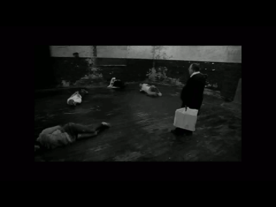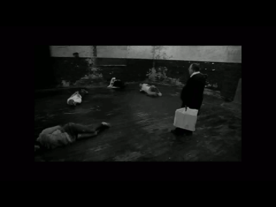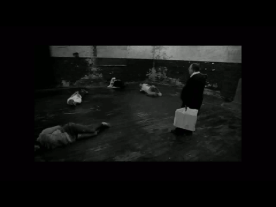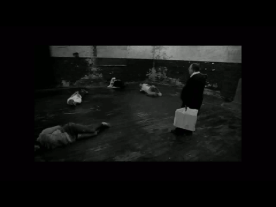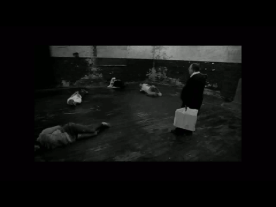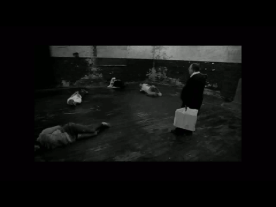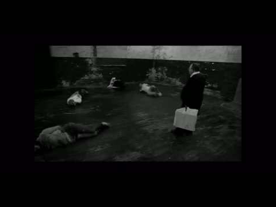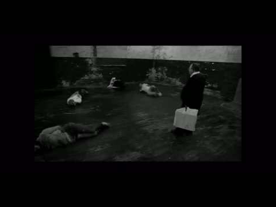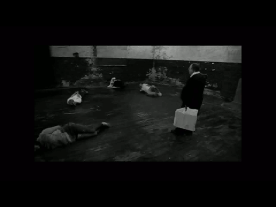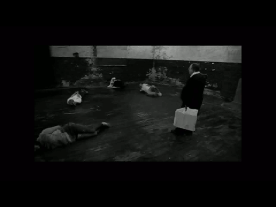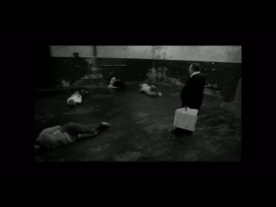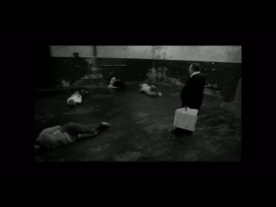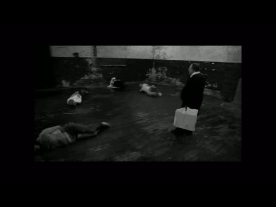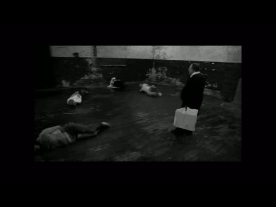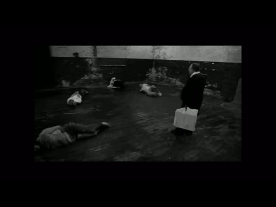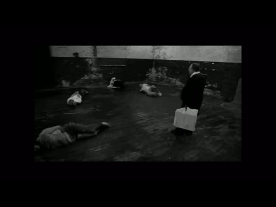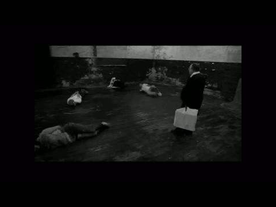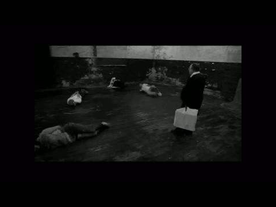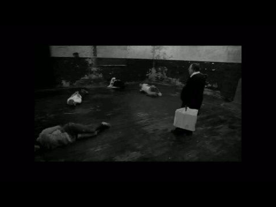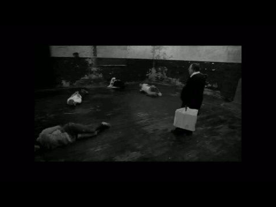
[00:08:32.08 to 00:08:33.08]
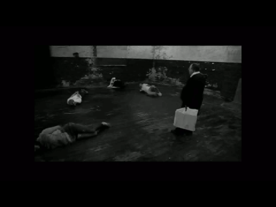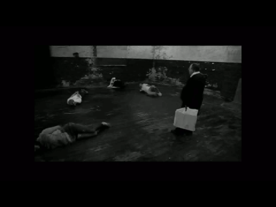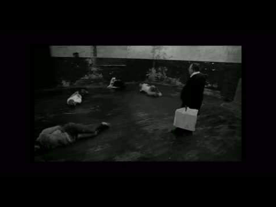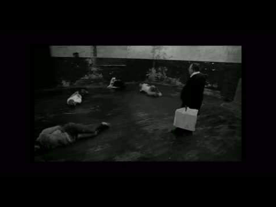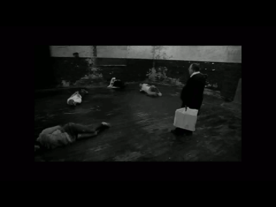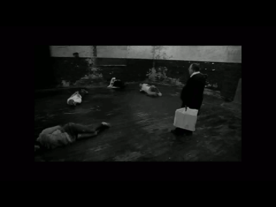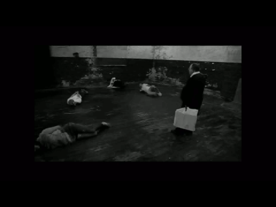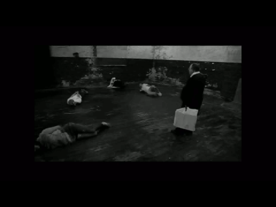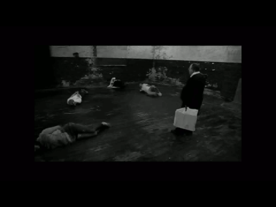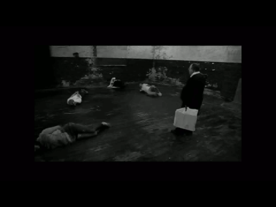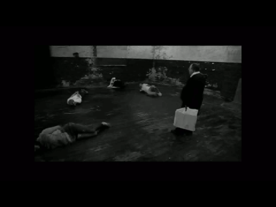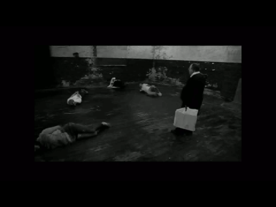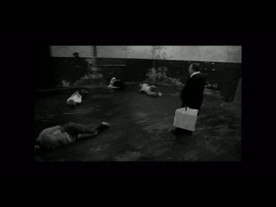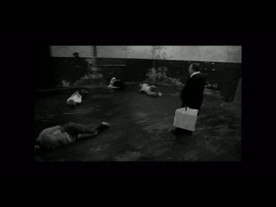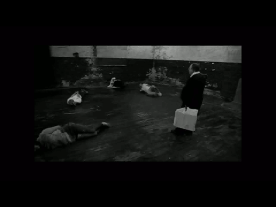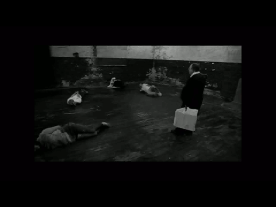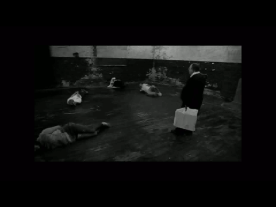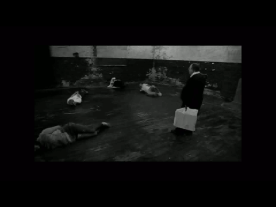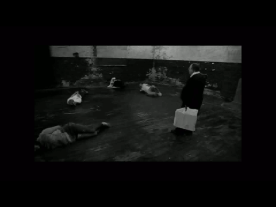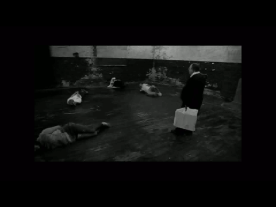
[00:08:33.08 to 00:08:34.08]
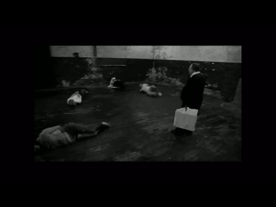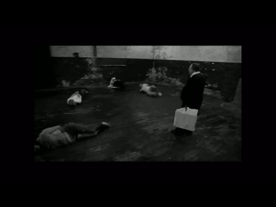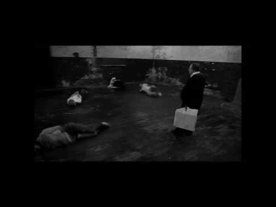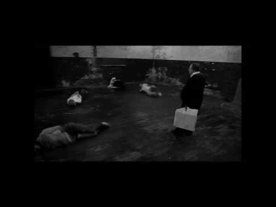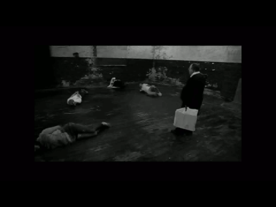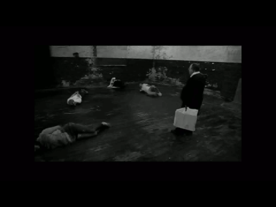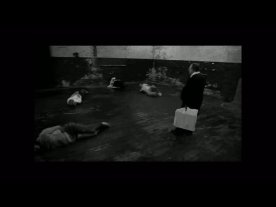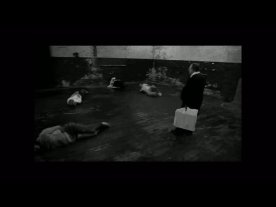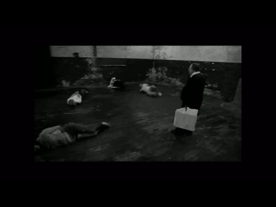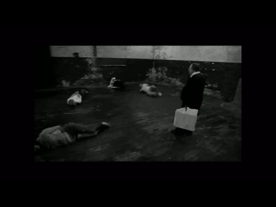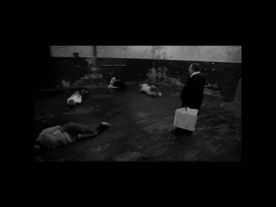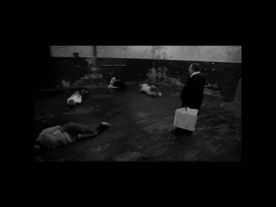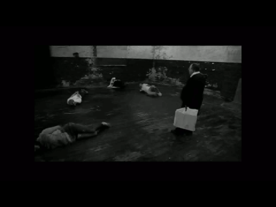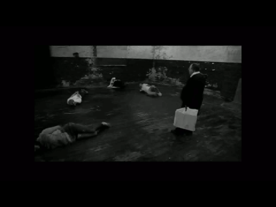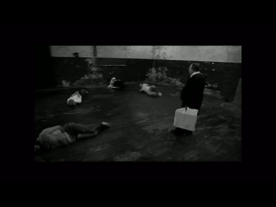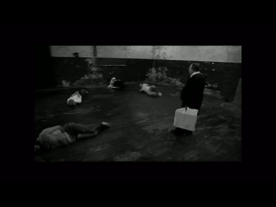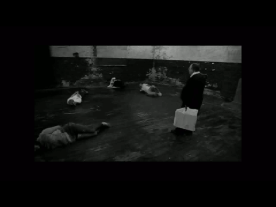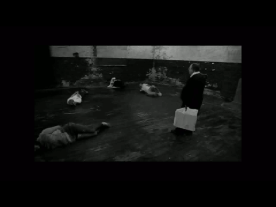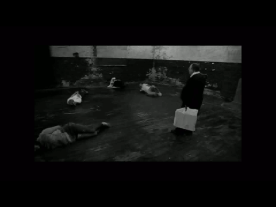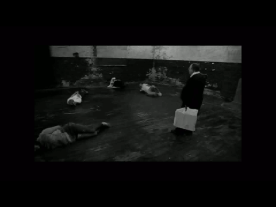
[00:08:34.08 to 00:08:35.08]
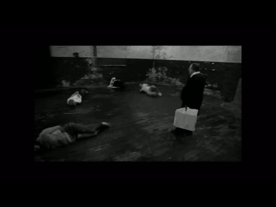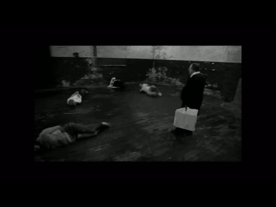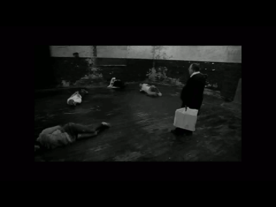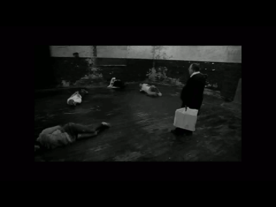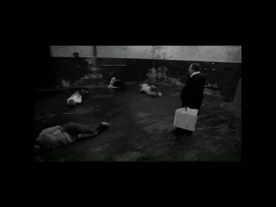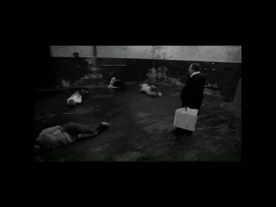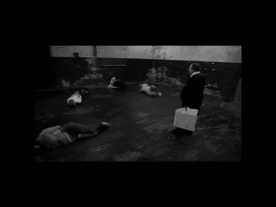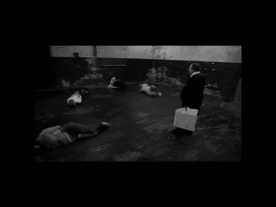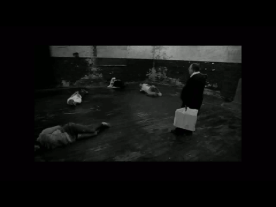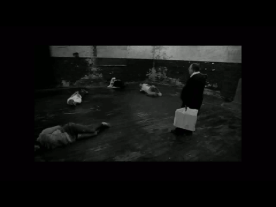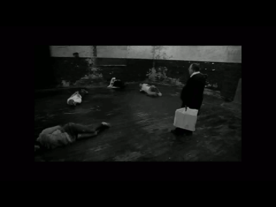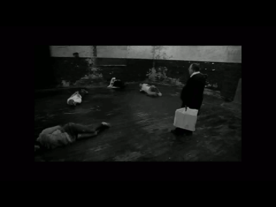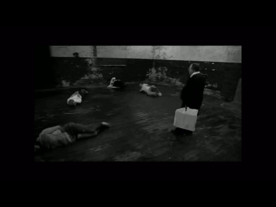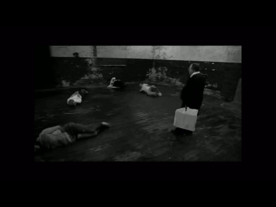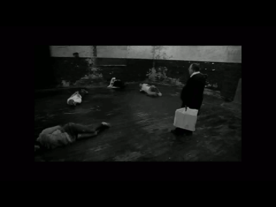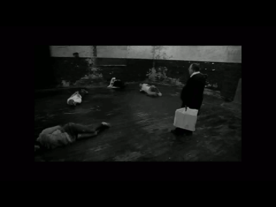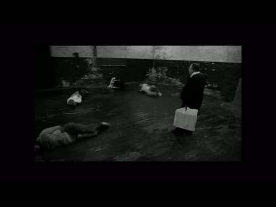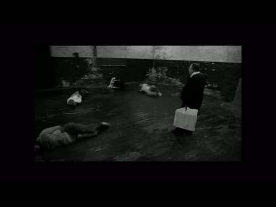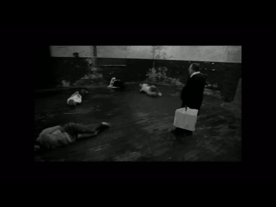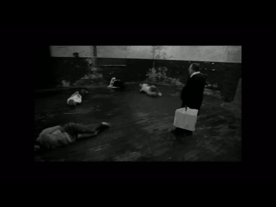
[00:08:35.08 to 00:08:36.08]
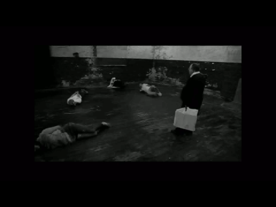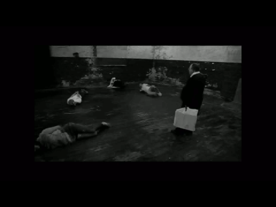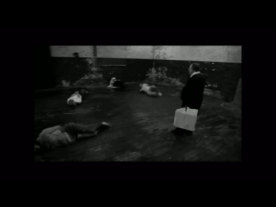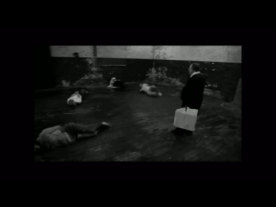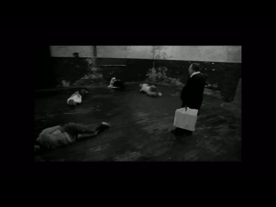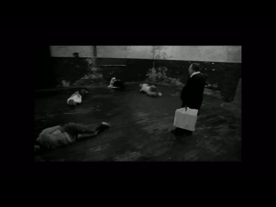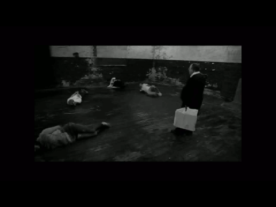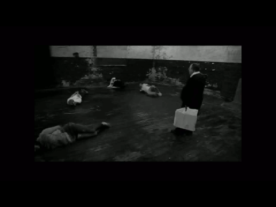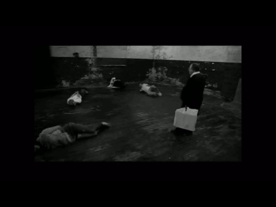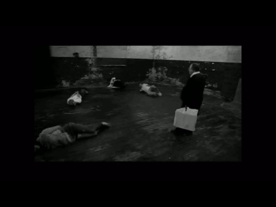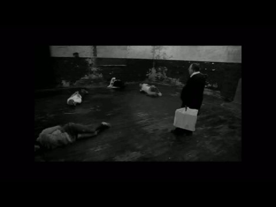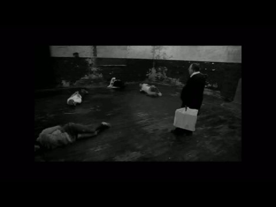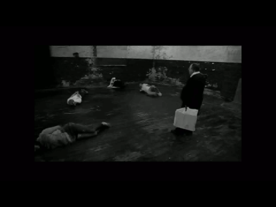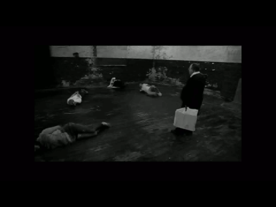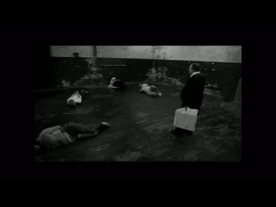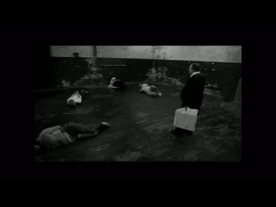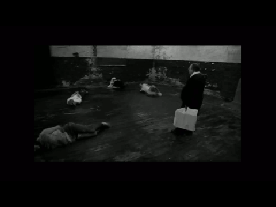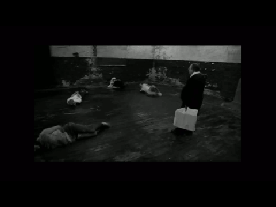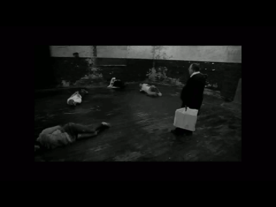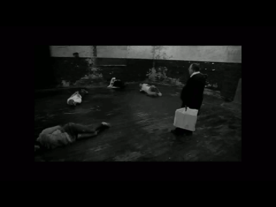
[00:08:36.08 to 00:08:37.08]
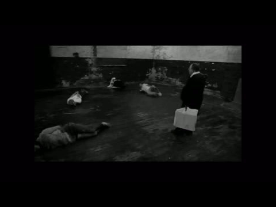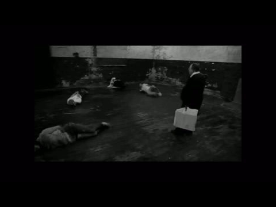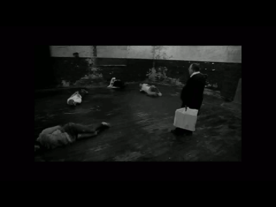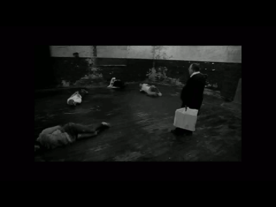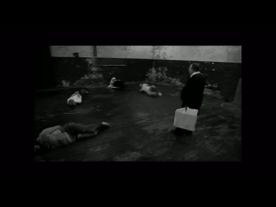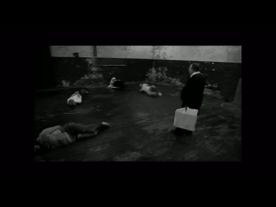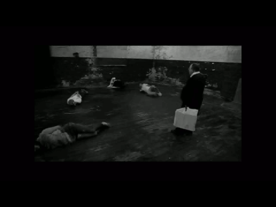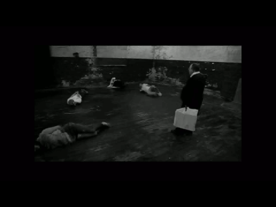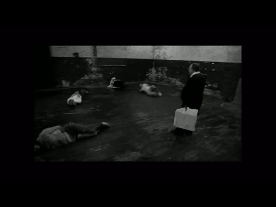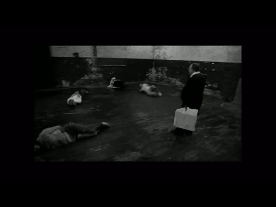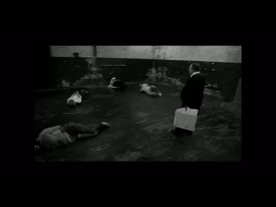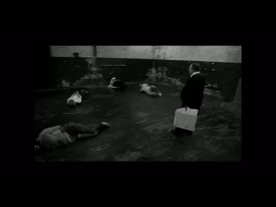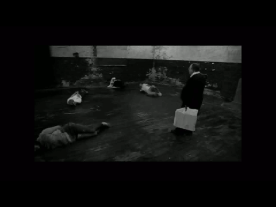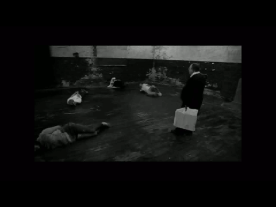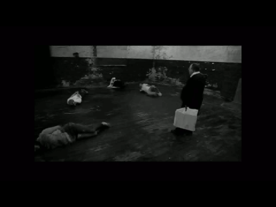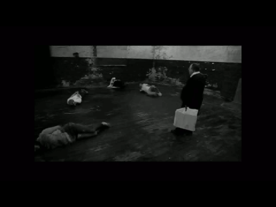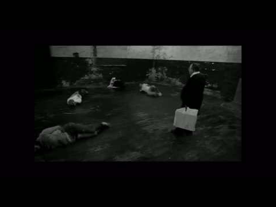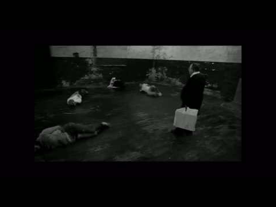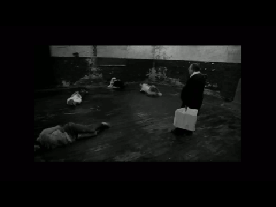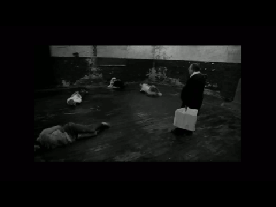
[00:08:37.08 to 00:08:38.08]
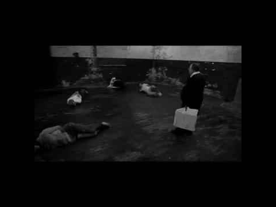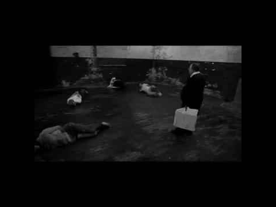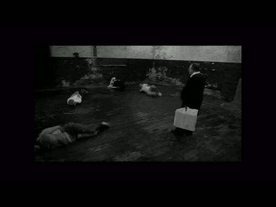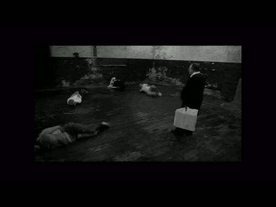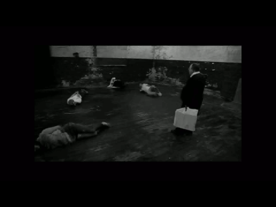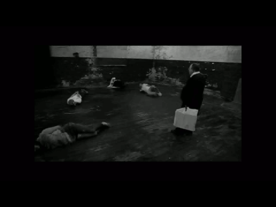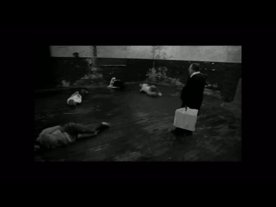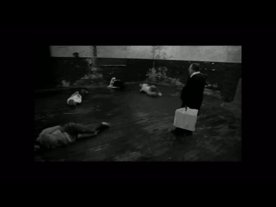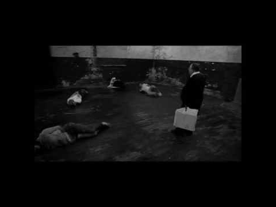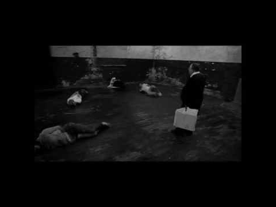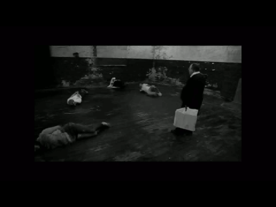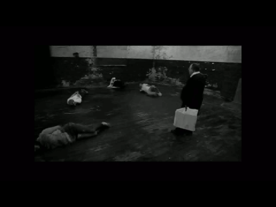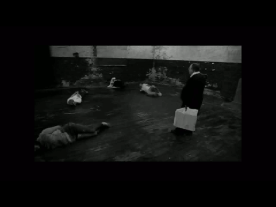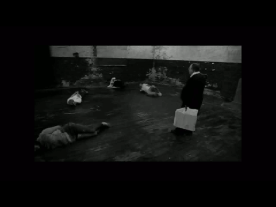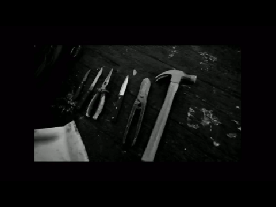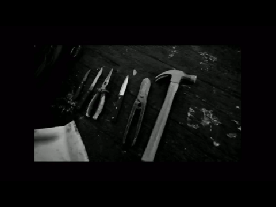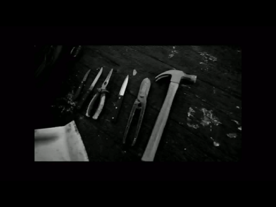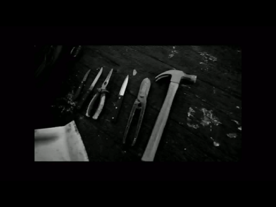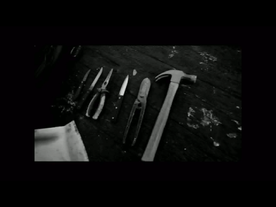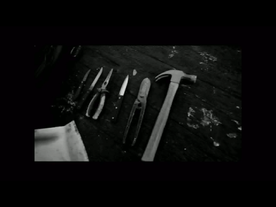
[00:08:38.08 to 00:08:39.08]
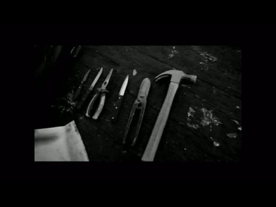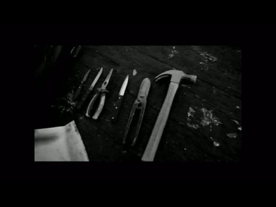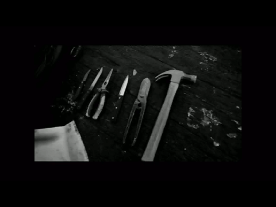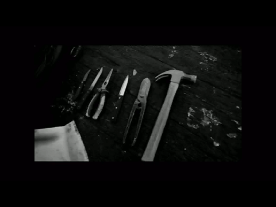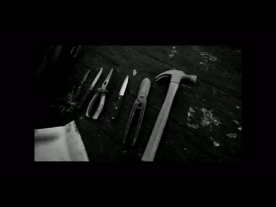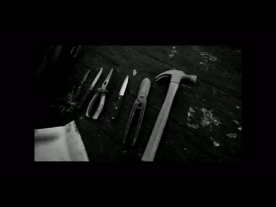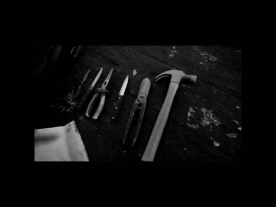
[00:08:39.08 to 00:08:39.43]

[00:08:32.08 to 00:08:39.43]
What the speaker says: (no speaker visible)